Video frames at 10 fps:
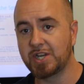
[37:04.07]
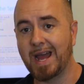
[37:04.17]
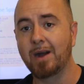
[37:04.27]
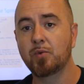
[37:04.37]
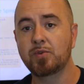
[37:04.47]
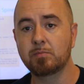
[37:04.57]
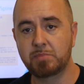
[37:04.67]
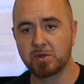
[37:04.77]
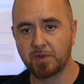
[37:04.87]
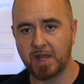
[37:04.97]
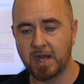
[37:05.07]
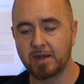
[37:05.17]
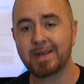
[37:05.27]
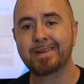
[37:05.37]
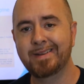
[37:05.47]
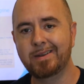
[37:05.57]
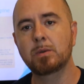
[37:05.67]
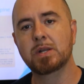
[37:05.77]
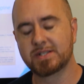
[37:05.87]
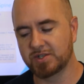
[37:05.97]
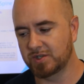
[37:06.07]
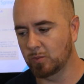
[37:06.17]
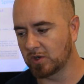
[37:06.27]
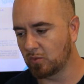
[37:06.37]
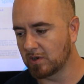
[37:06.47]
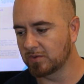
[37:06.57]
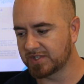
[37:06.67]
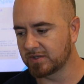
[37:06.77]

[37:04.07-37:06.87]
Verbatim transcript: and how to build that in essentially one quote.